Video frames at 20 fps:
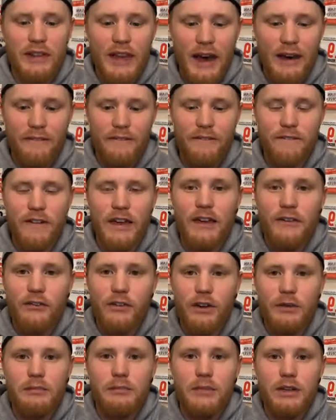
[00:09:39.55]
that
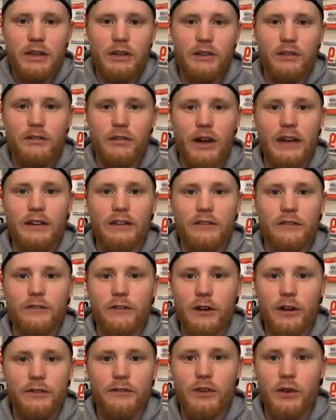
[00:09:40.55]
favorite meal right in
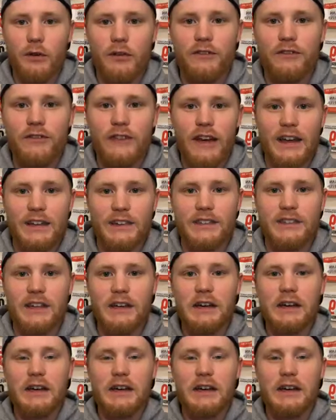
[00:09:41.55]
front of your face,